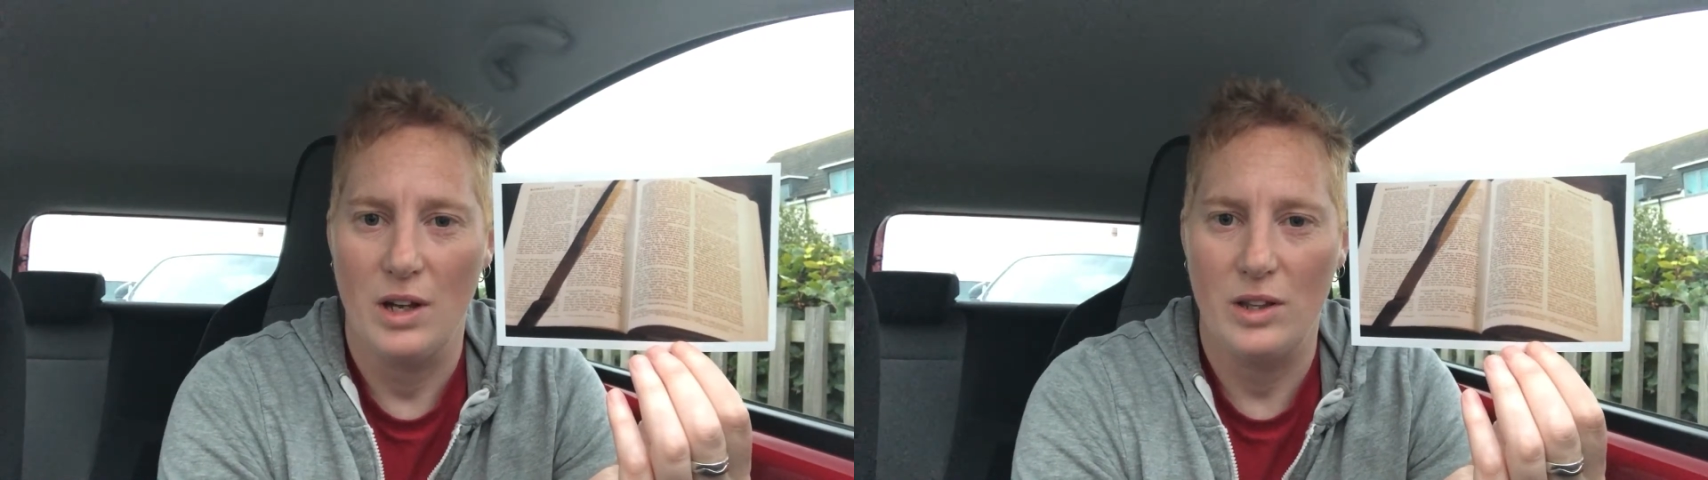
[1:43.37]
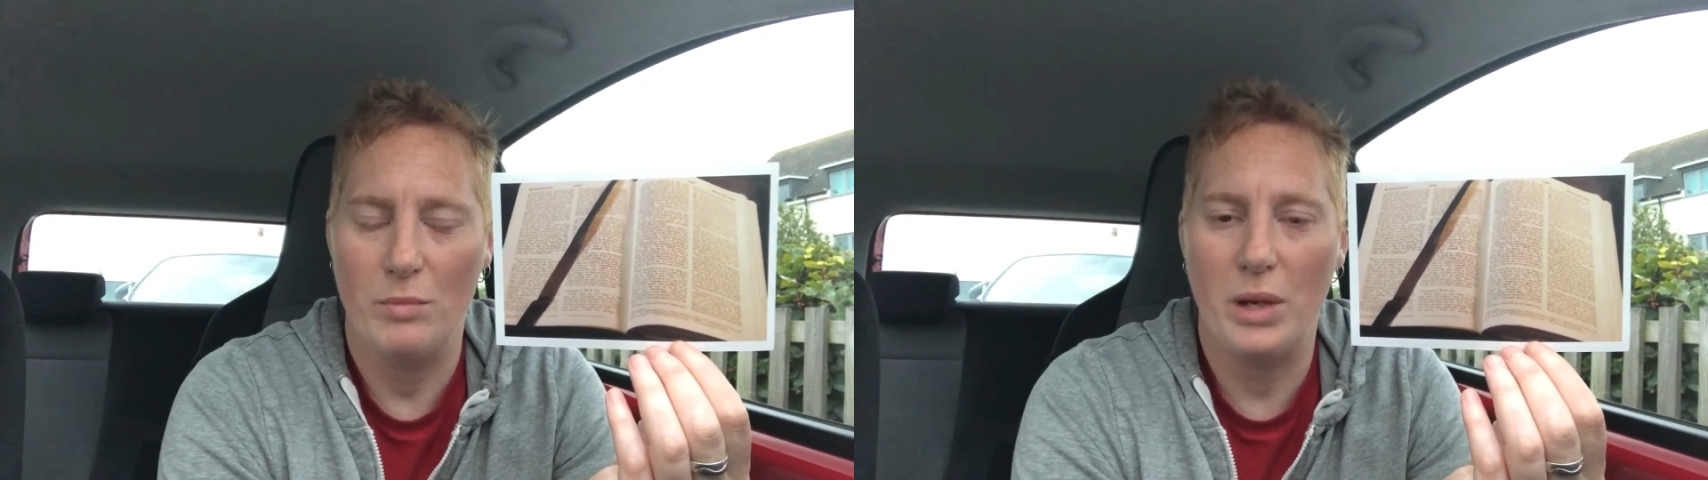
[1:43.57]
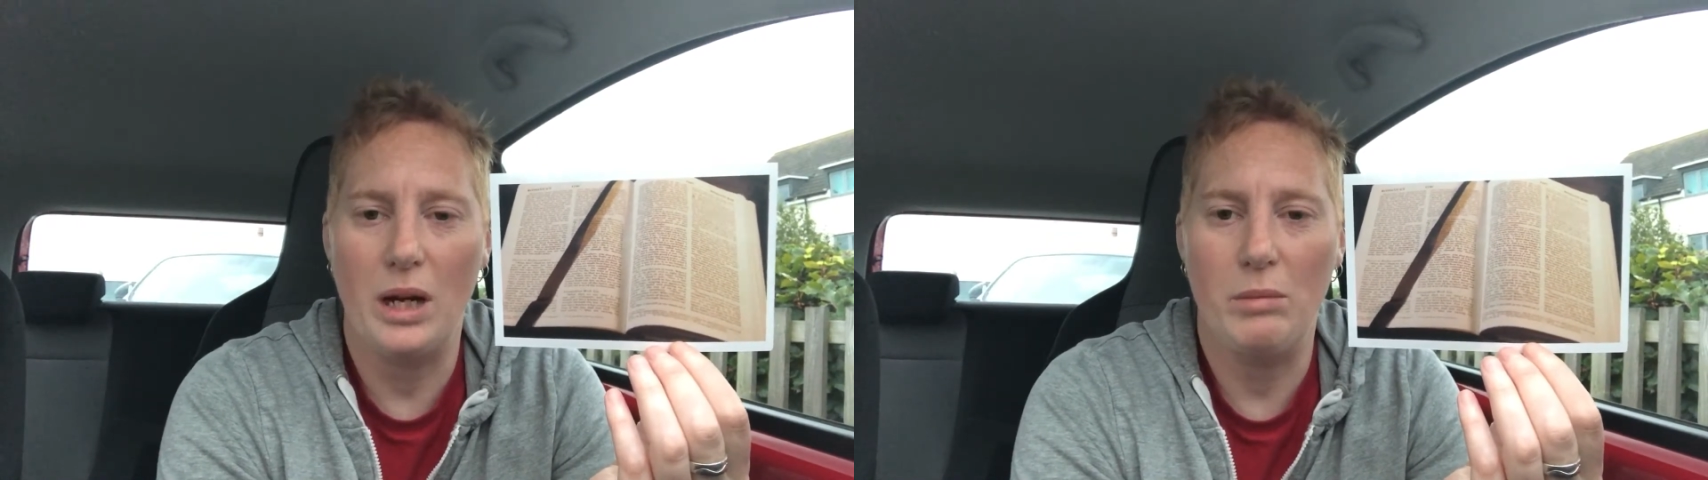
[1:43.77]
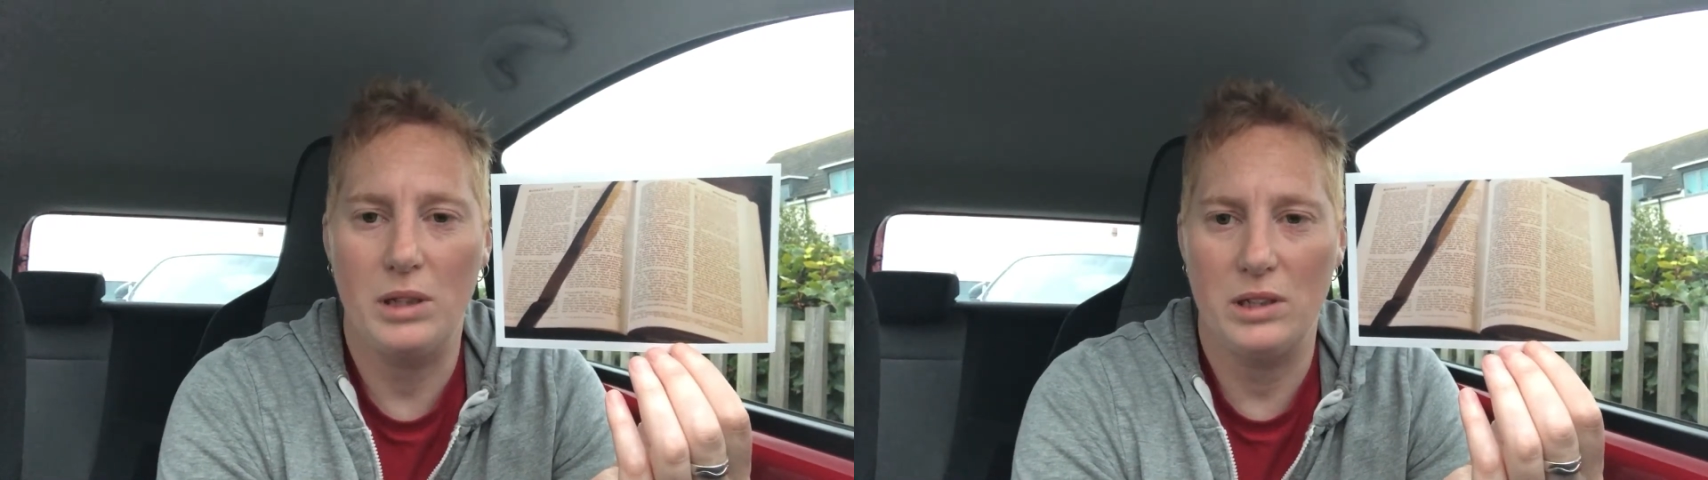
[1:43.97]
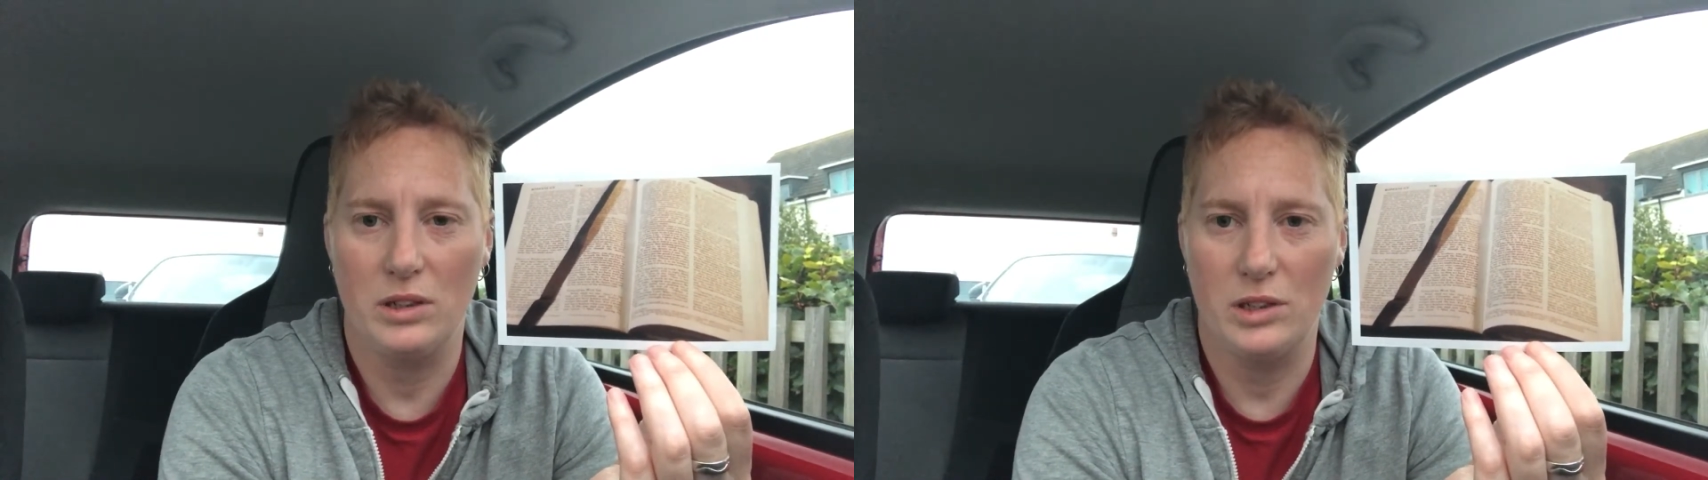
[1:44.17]
The Bible
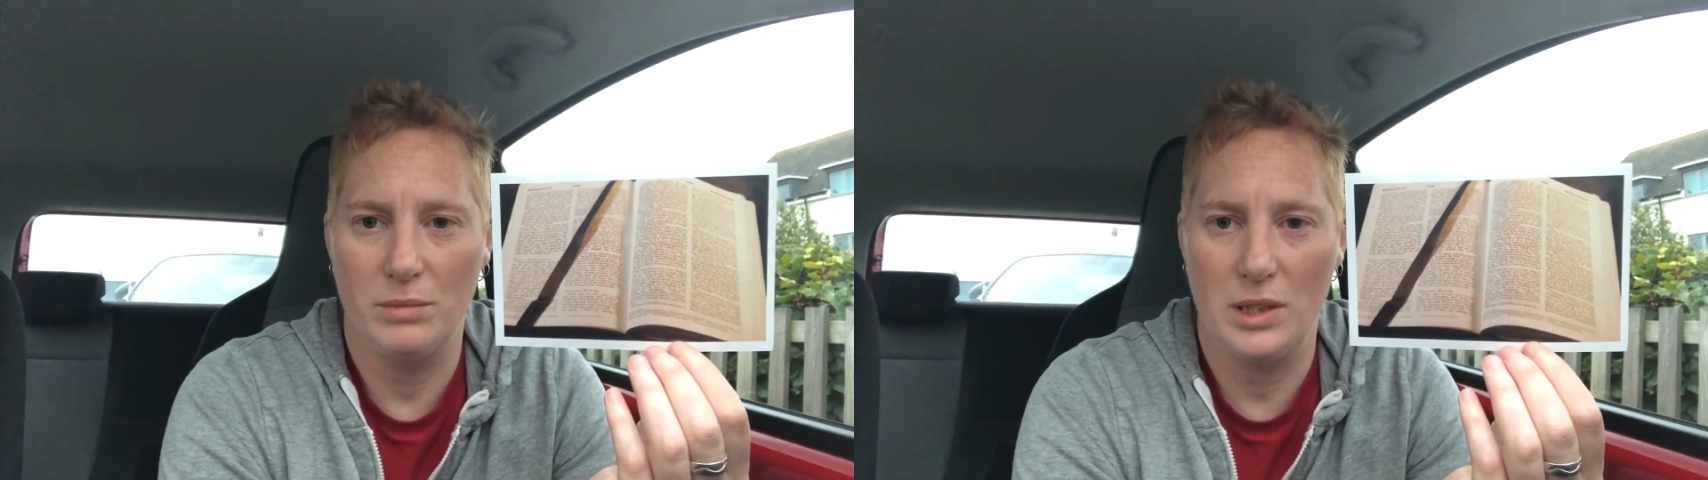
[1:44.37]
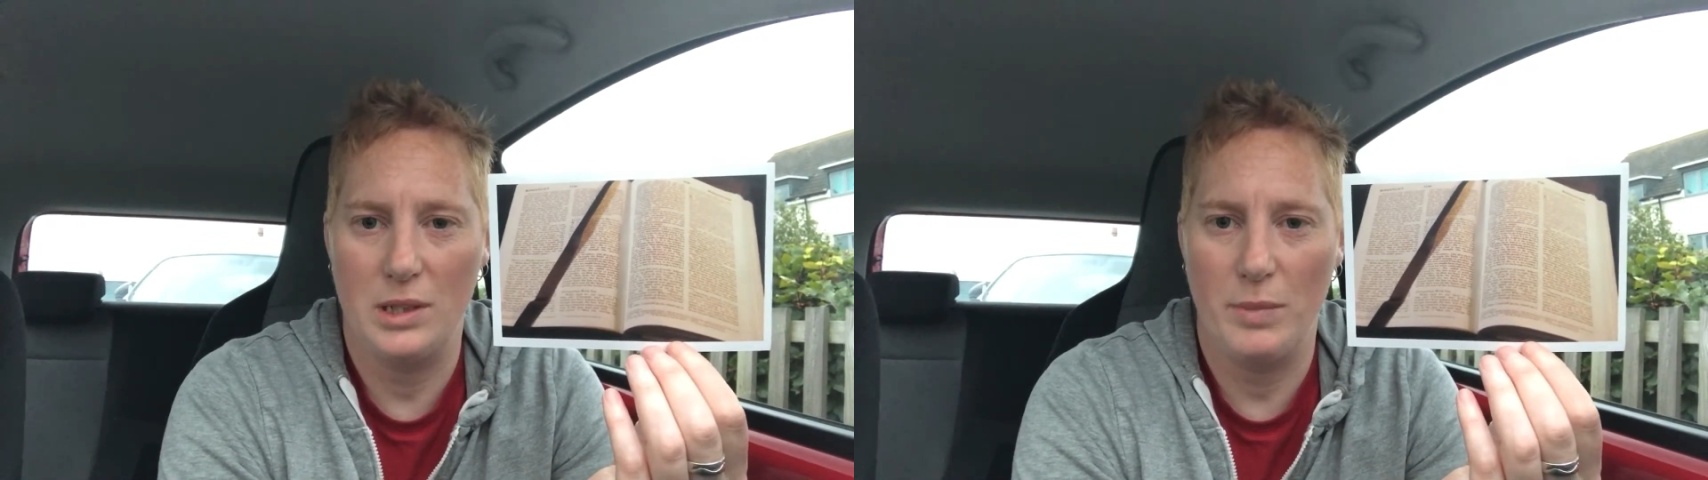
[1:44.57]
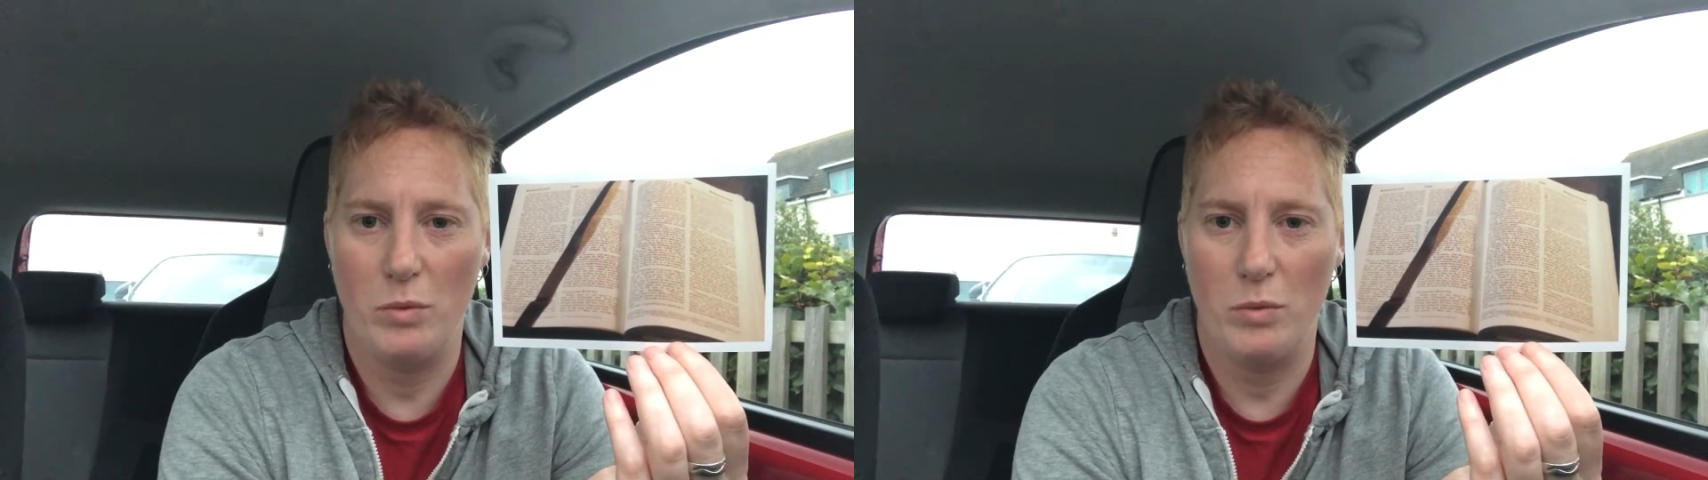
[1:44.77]
is not something to be